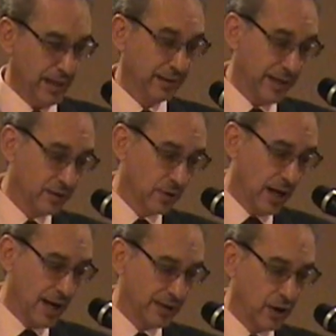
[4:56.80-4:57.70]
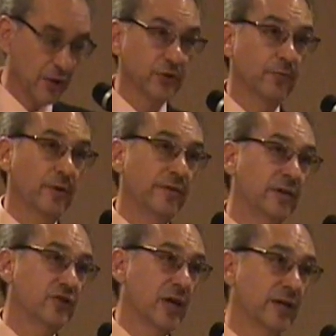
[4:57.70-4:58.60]
And later on, it also fit
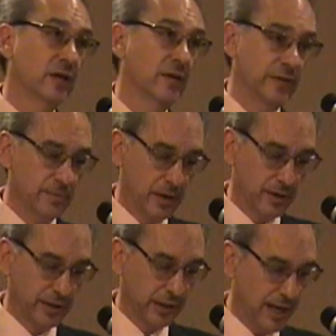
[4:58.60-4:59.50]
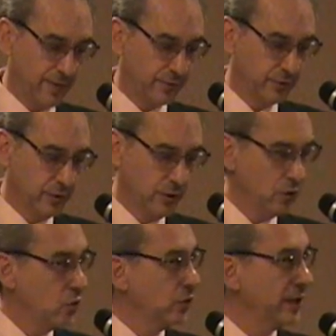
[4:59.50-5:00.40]
the agenda of the American left,
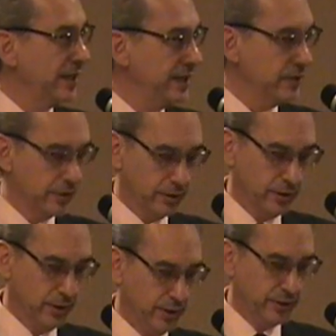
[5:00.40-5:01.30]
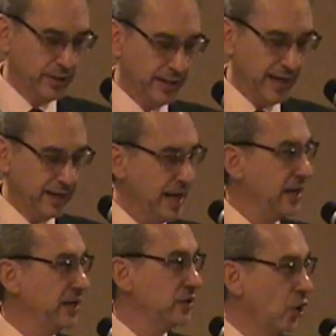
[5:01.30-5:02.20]
who were eager to negate
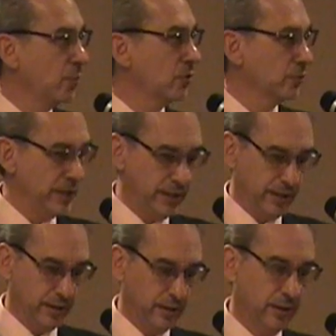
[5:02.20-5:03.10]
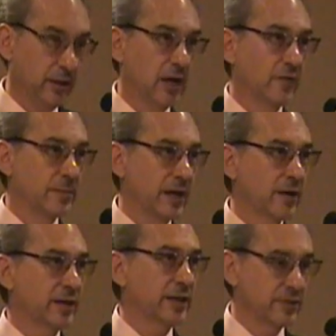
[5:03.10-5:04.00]
any novel reading of American